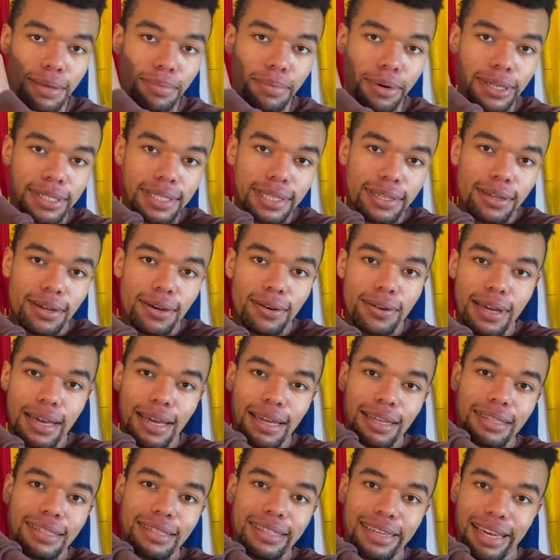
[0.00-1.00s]
Barcelona
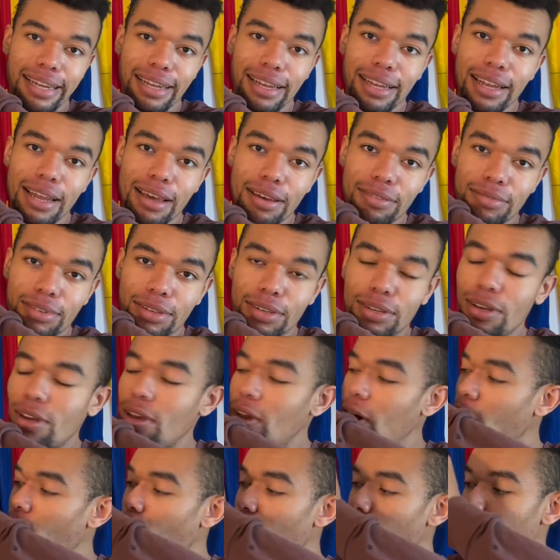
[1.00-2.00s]
10-11
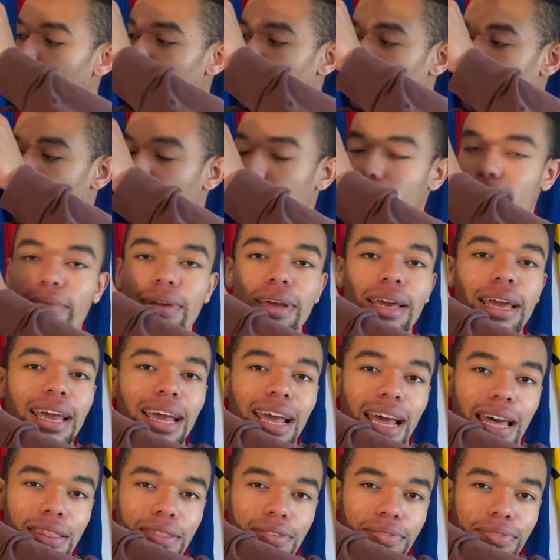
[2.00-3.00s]
home shirt.
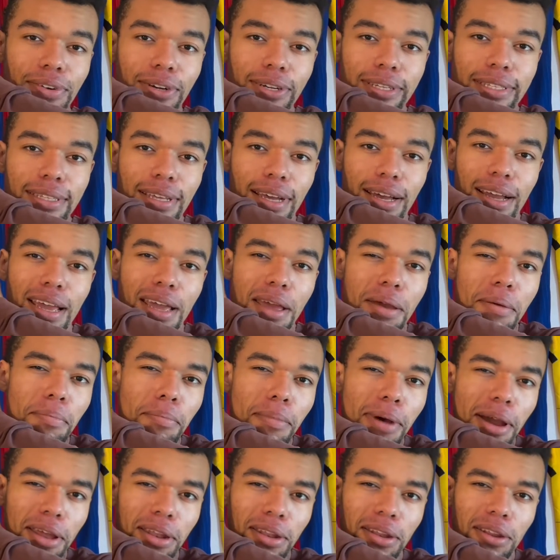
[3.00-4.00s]
At the first sight, it
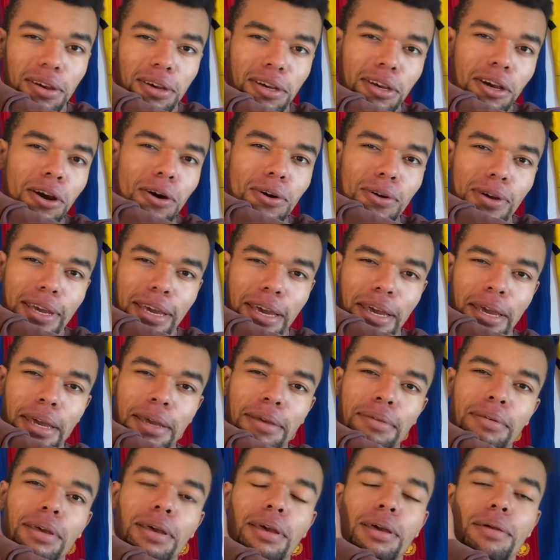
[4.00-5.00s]
might look okay,
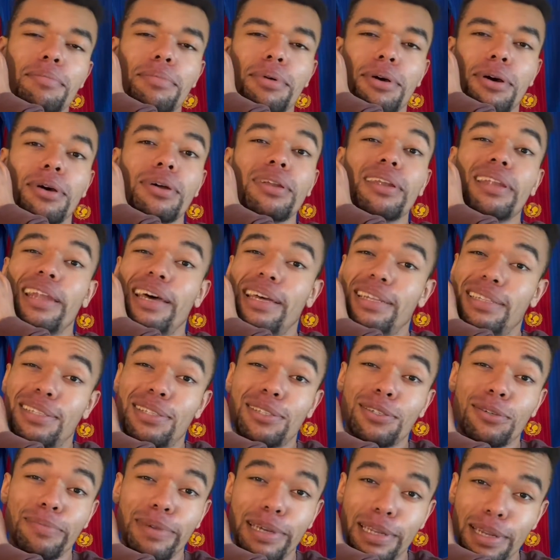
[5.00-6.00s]
but let's
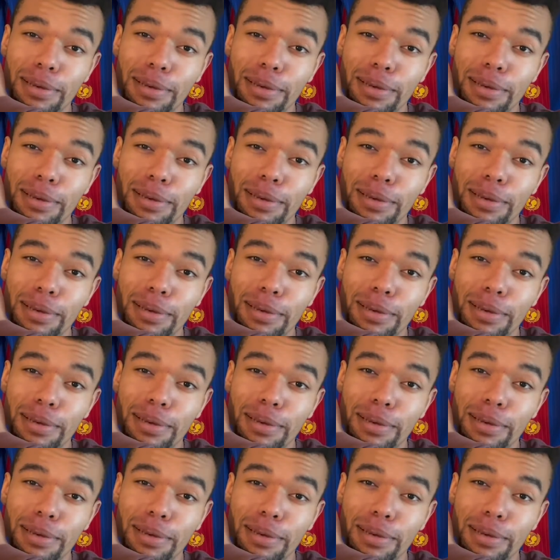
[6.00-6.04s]
zoom in a